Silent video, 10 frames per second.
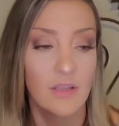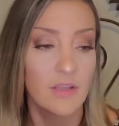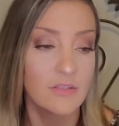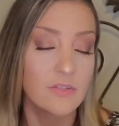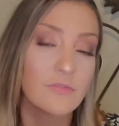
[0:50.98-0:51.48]

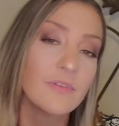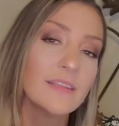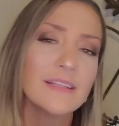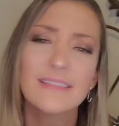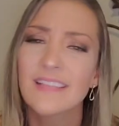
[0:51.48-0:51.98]
So
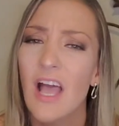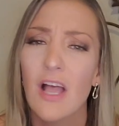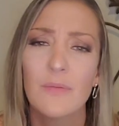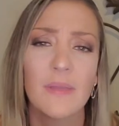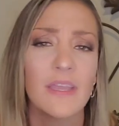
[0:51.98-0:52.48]
villains
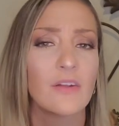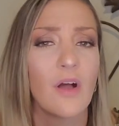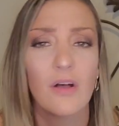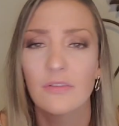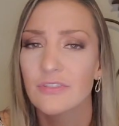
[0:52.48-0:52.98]
come in
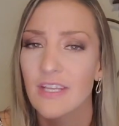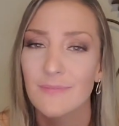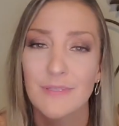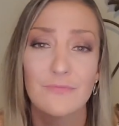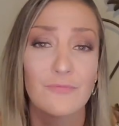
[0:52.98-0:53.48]
all
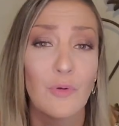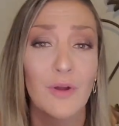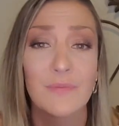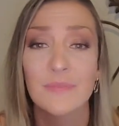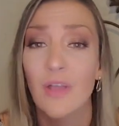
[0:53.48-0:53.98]
shapes and
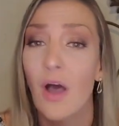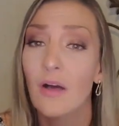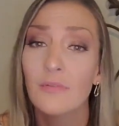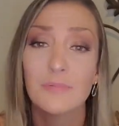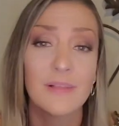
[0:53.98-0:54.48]
forms,
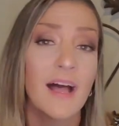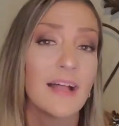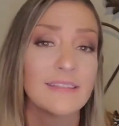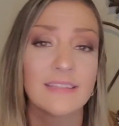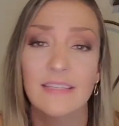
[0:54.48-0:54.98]
all
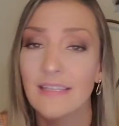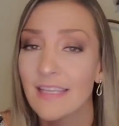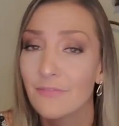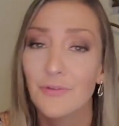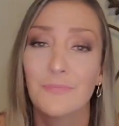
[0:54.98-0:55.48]
plots and
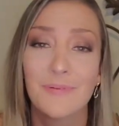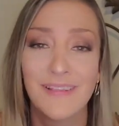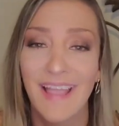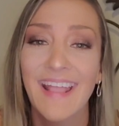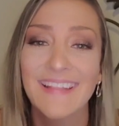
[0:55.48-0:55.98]
evil
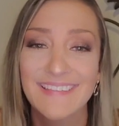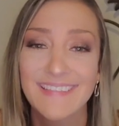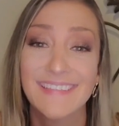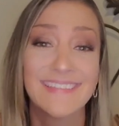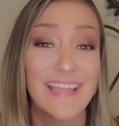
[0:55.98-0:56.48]
plans
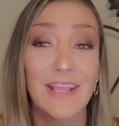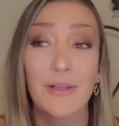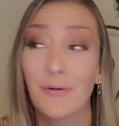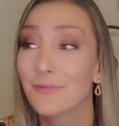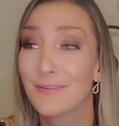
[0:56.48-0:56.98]
to take
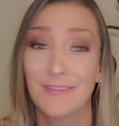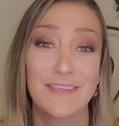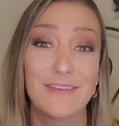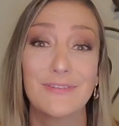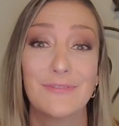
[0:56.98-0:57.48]
over the
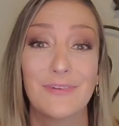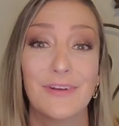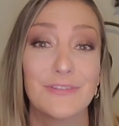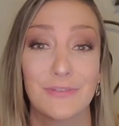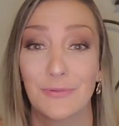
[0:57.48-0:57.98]

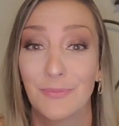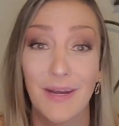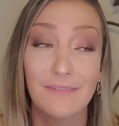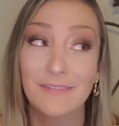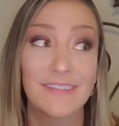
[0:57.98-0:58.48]
universe or
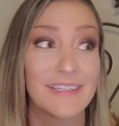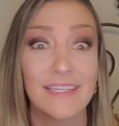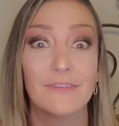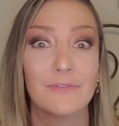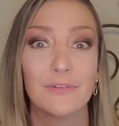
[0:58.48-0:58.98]
whatever
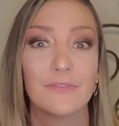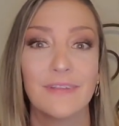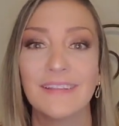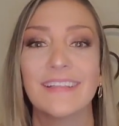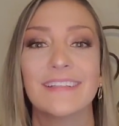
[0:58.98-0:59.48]
evil
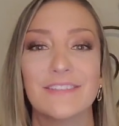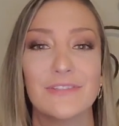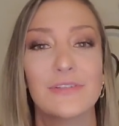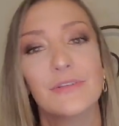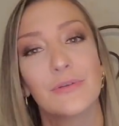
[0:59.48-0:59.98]
villains
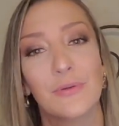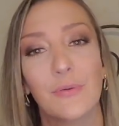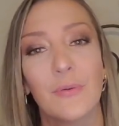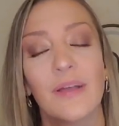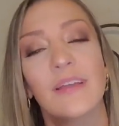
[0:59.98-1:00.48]
do.